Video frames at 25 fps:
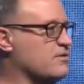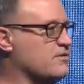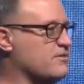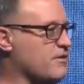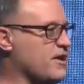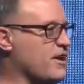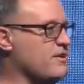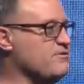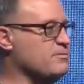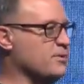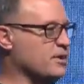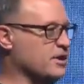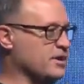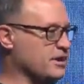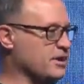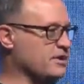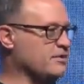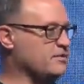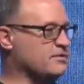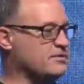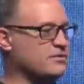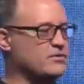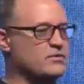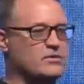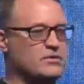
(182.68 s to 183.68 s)
$5 million.
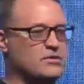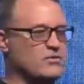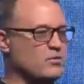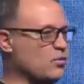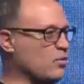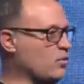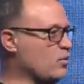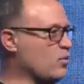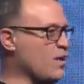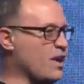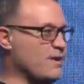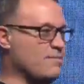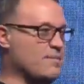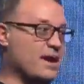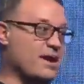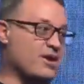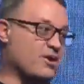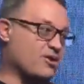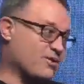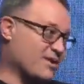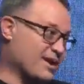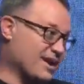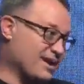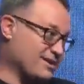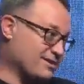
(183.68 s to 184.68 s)
Way
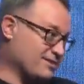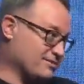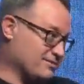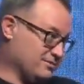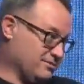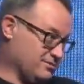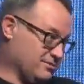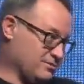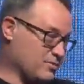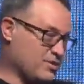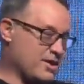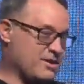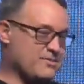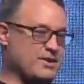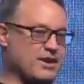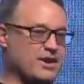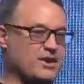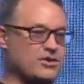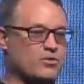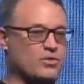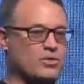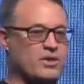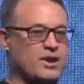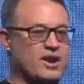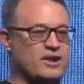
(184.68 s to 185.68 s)
better, right? Way
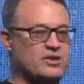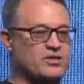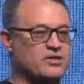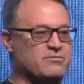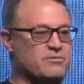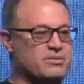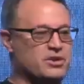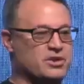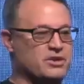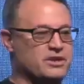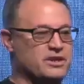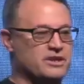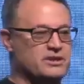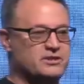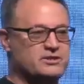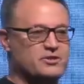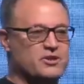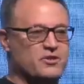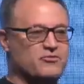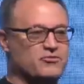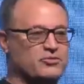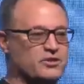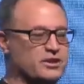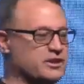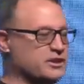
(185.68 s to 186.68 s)
better. We're out of the billions,
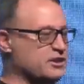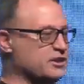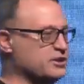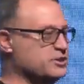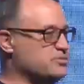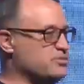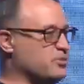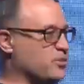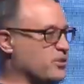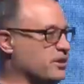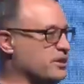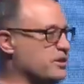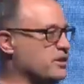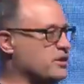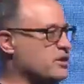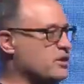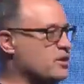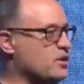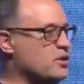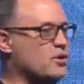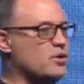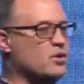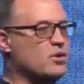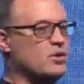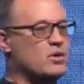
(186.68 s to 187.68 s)
hopefully, at this point.
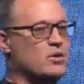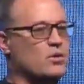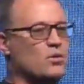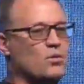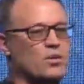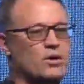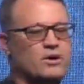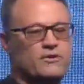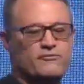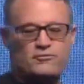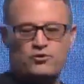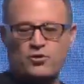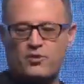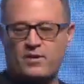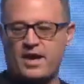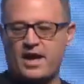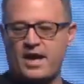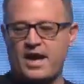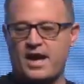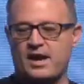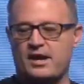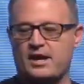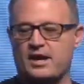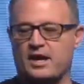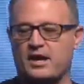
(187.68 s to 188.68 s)
What if you
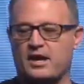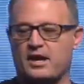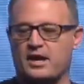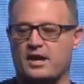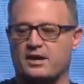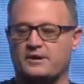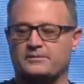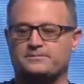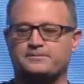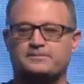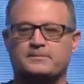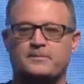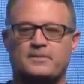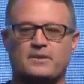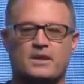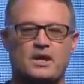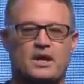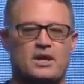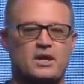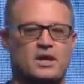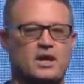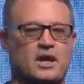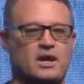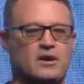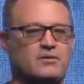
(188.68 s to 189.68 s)
add
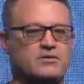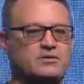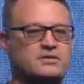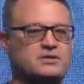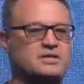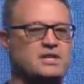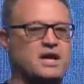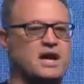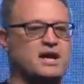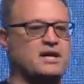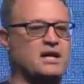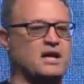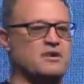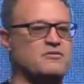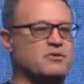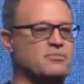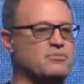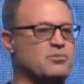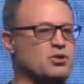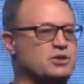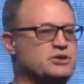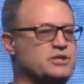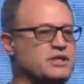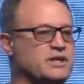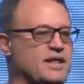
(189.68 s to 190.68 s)
a title of a
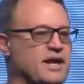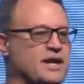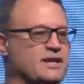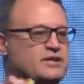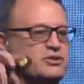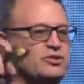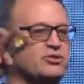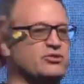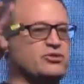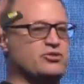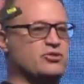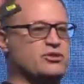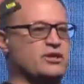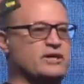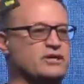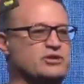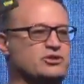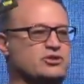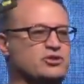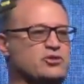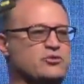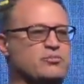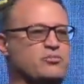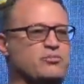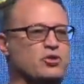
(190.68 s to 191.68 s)
book to that? So do this.
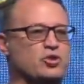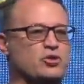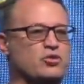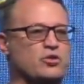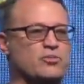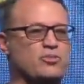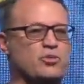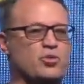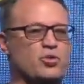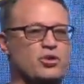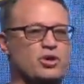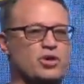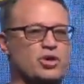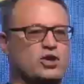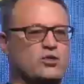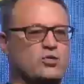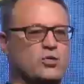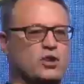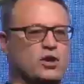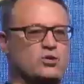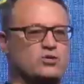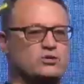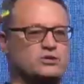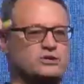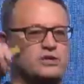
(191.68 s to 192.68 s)
Do book report in
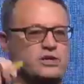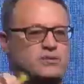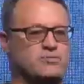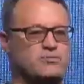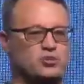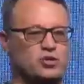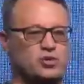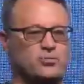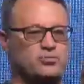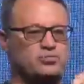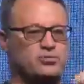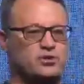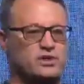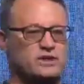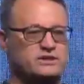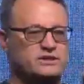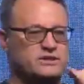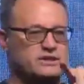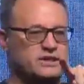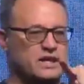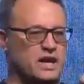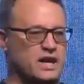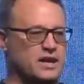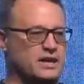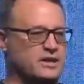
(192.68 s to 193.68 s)
quotes and put a plus
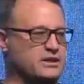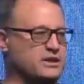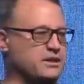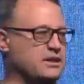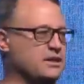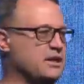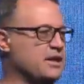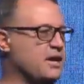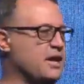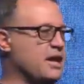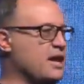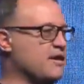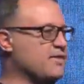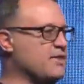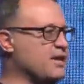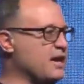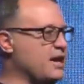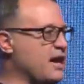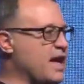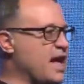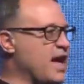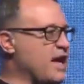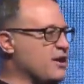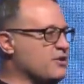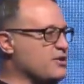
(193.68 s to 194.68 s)
sign, and then
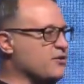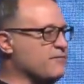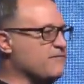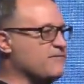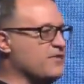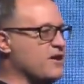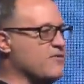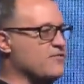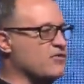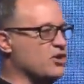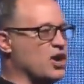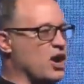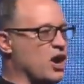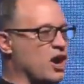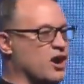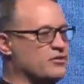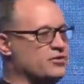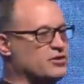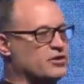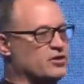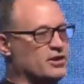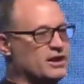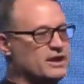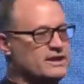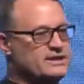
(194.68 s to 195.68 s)
add your favorite
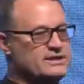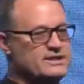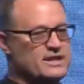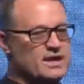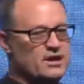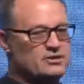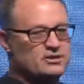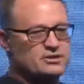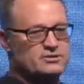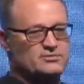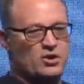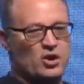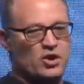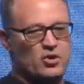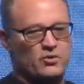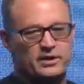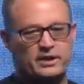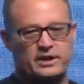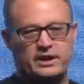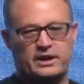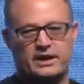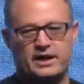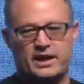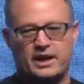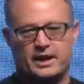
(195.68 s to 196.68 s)
author. Let's see how small we
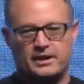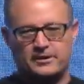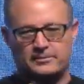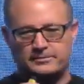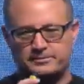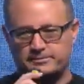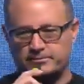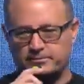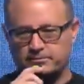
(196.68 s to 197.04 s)
can get it.